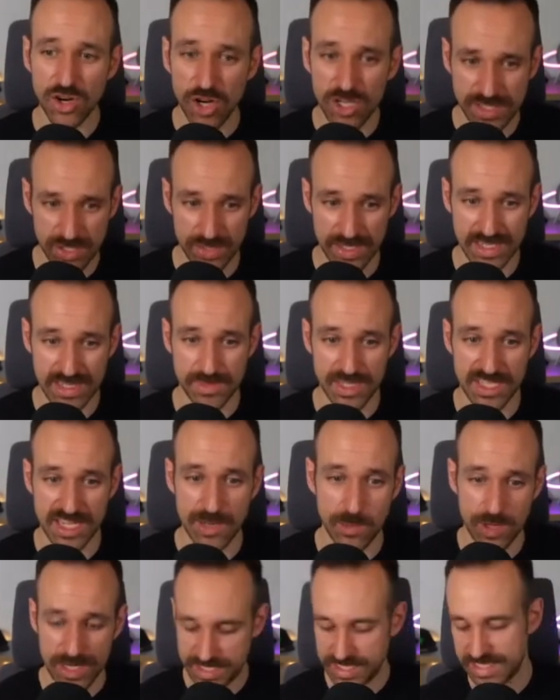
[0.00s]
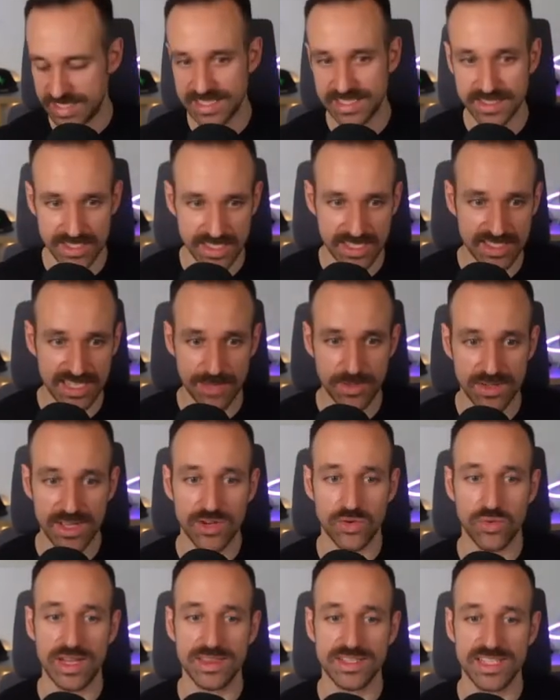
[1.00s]
Also, in the meantime, what I did is Sneaky
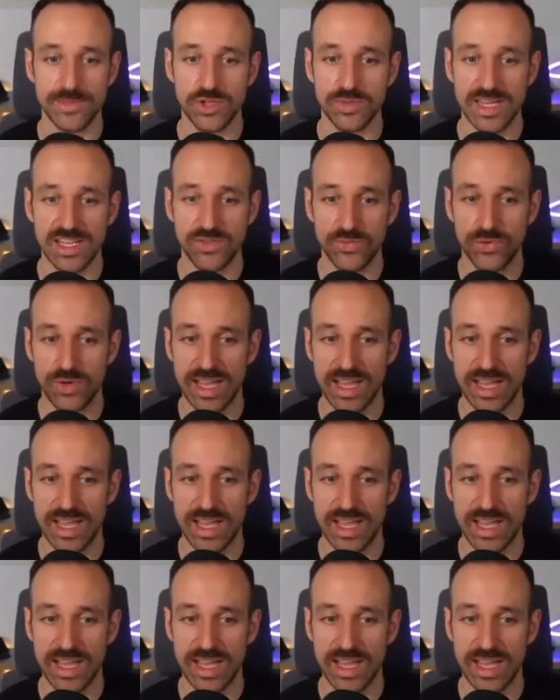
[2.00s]
Simon ran the same command